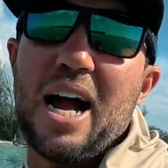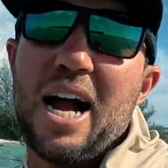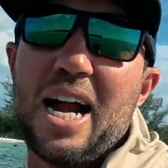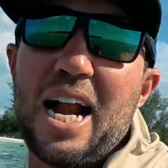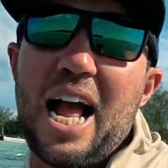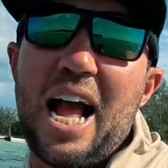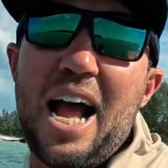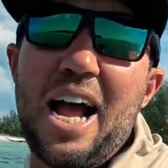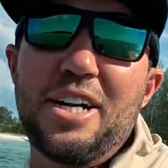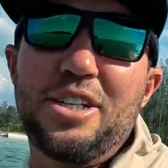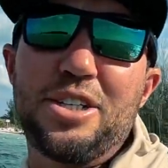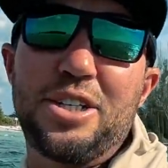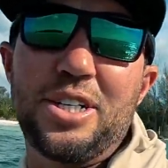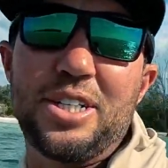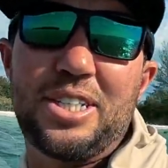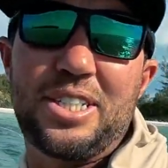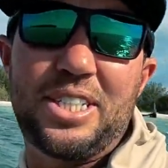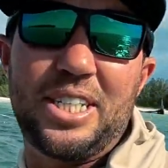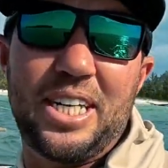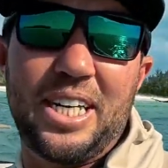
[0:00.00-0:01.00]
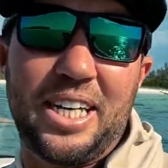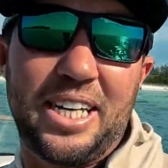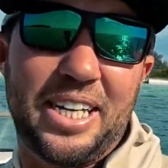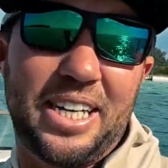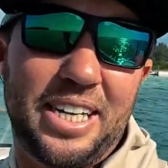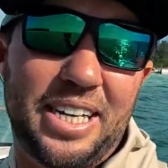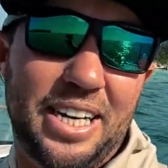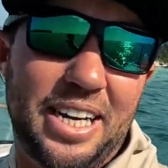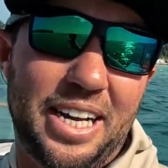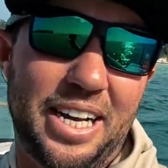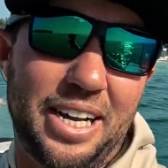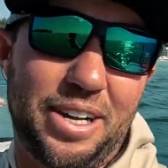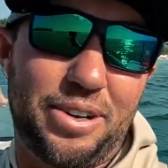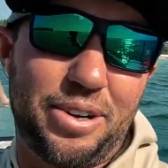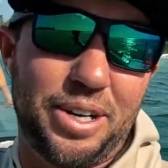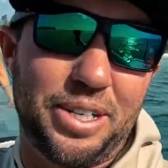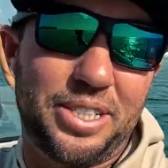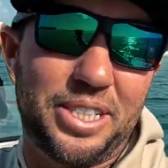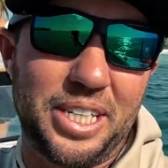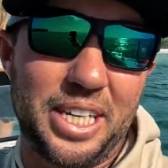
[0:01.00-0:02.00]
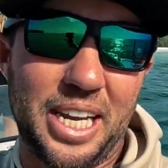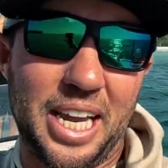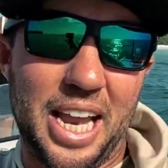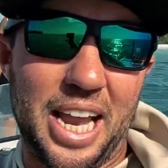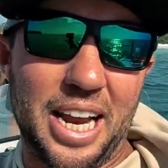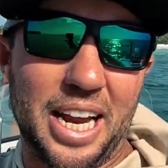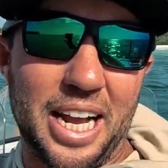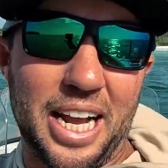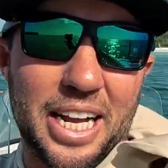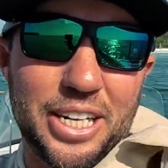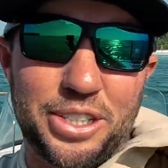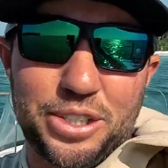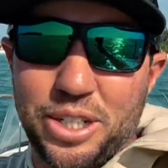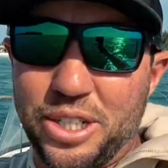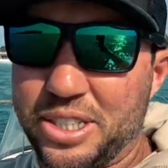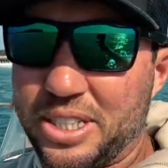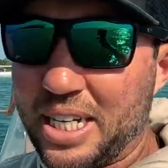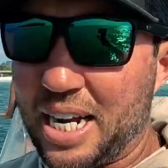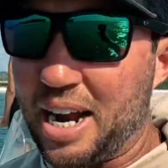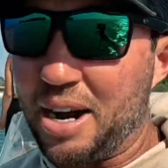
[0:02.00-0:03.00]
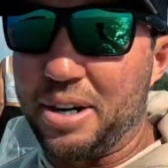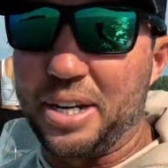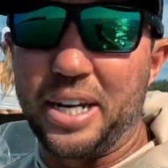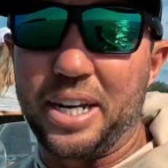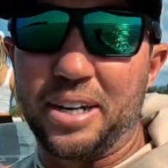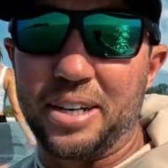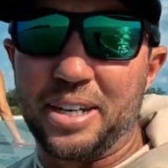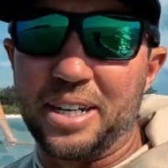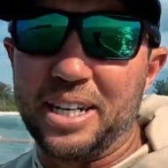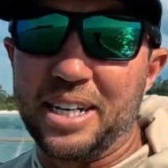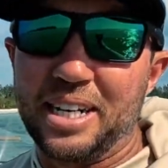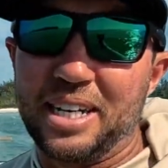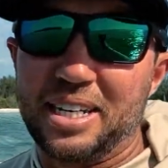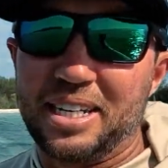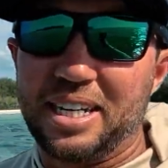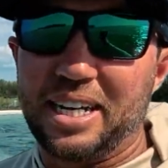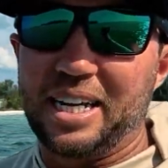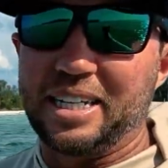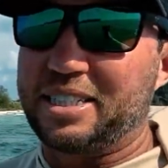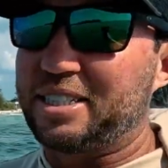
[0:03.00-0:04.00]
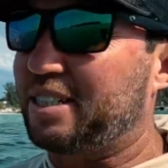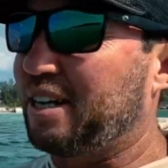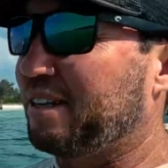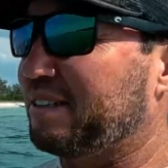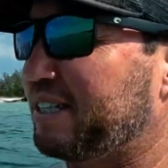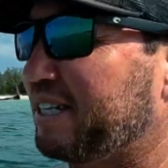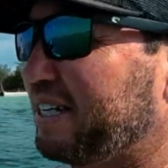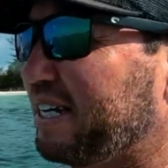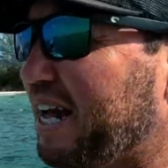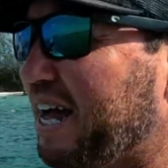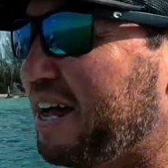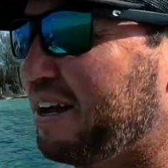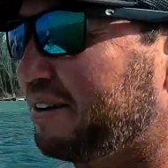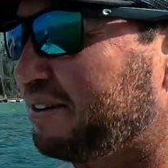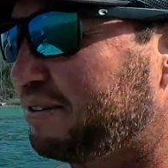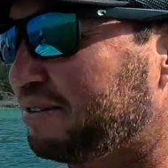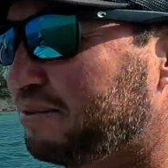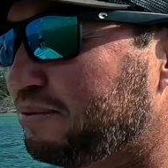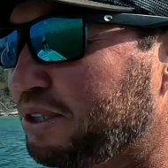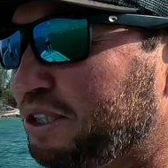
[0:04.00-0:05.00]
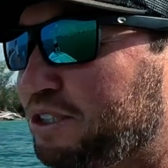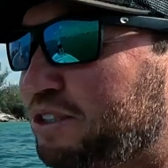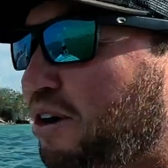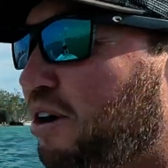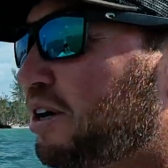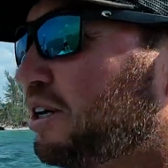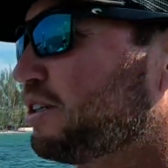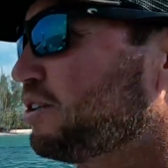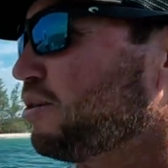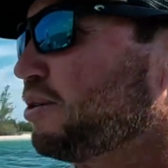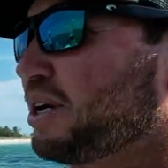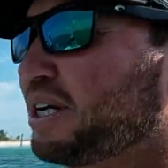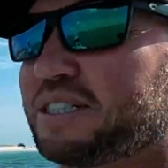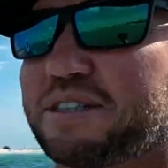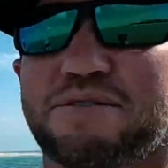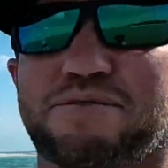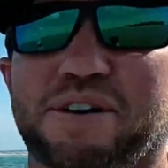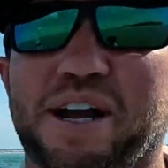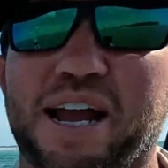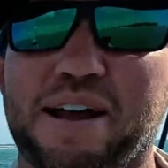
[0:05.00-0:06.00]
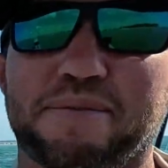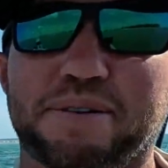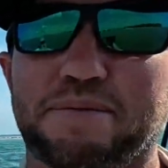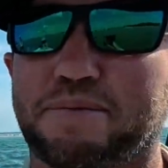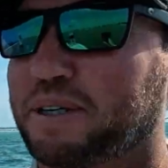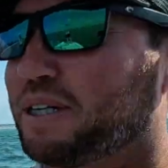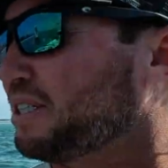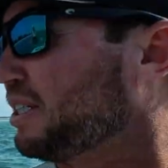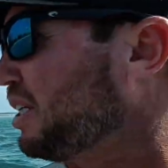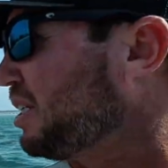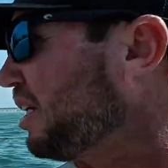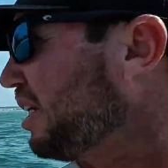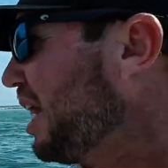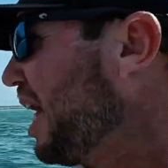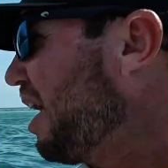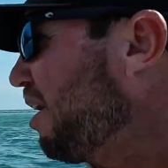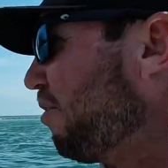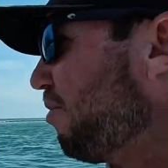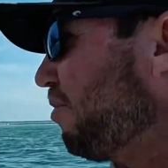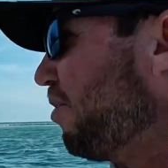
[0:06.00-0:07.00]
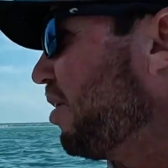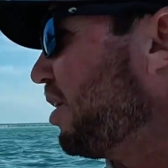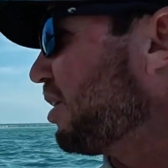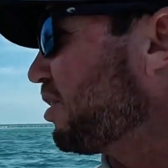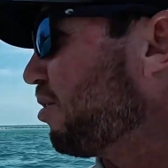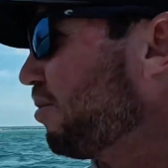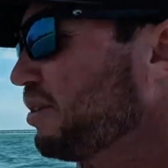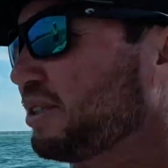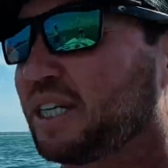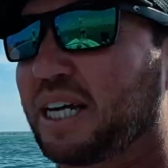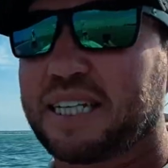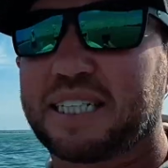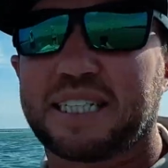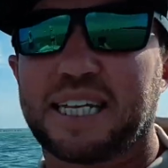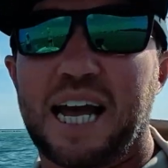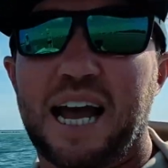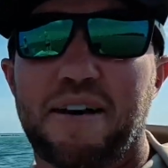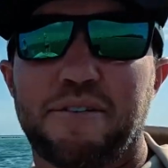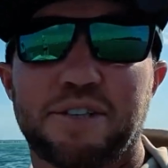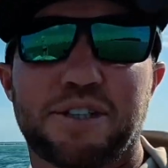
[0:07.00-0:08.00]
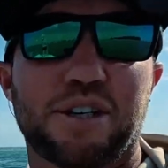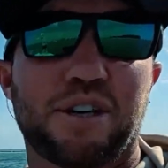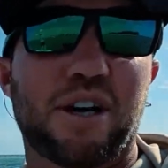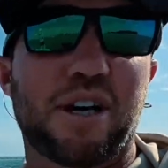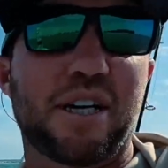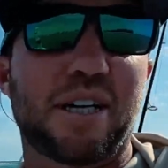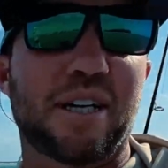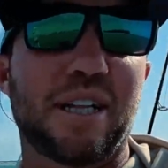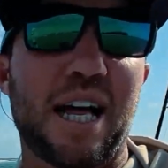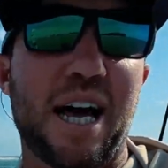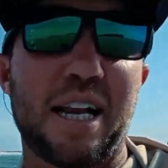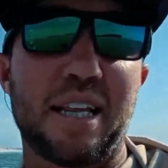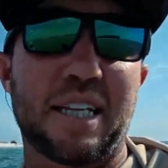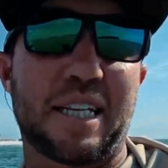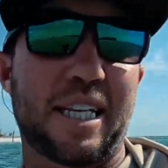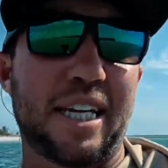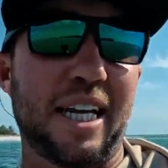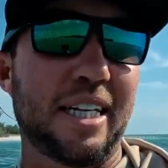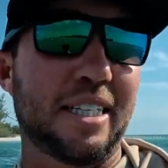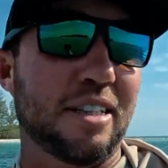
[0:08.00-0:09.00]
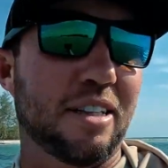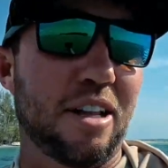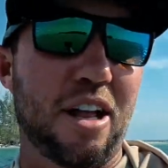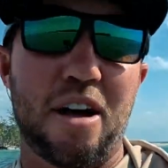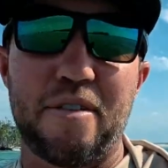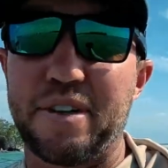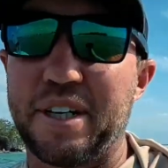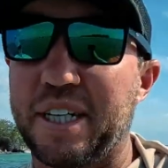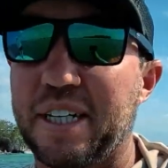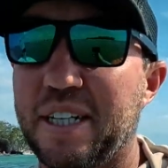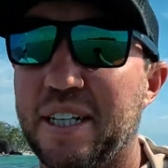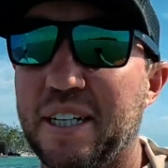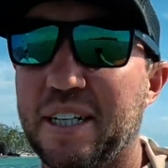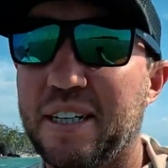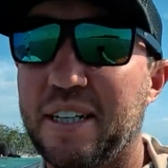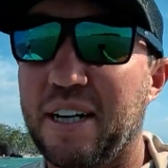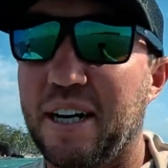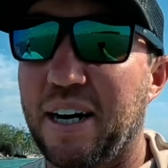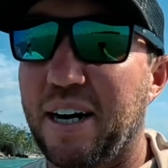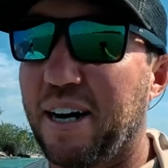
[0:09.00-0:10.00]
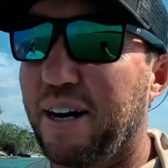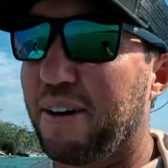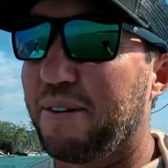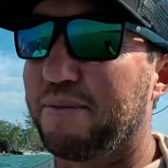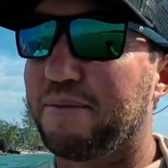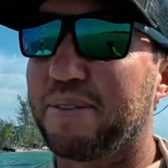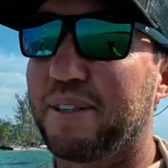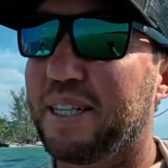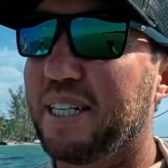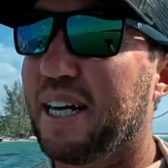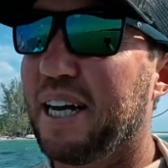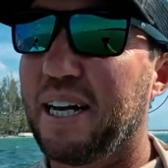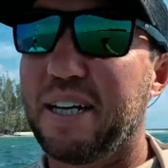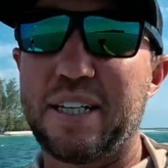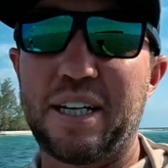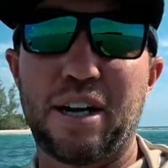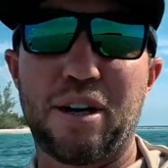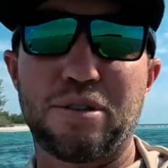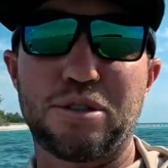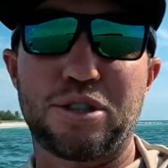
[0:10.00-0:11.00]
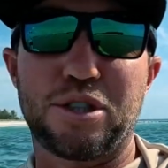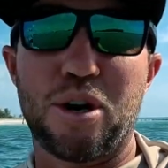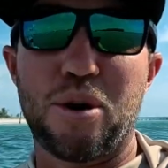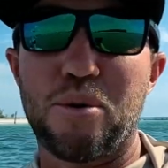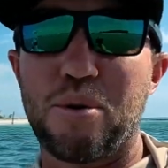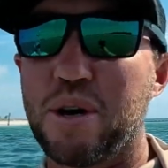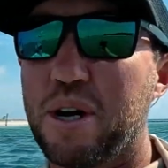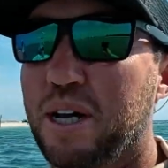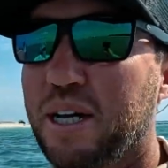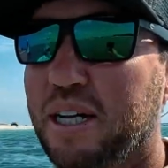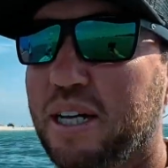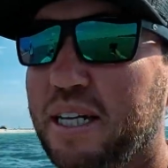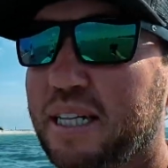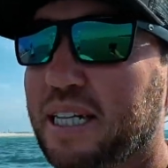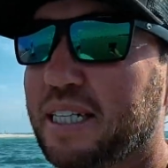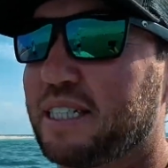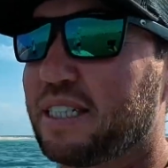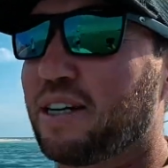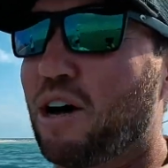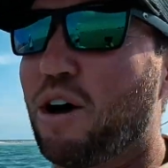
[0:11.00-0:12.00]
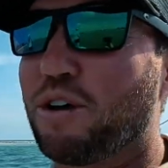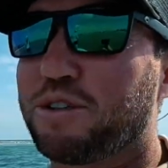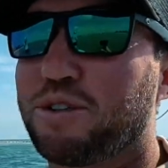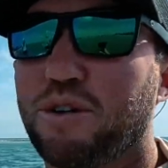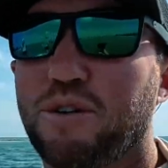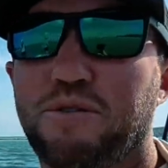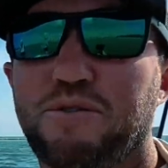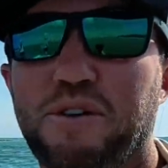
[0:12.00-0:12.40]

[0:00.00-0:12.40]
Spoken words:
right, as you can see, I got Chrissy and I got Tristan out here. It's something that we started doing as a family because it's a lot of fun. It's almost like scavenger hunting. A lot of the kids love it. You know, so this is also a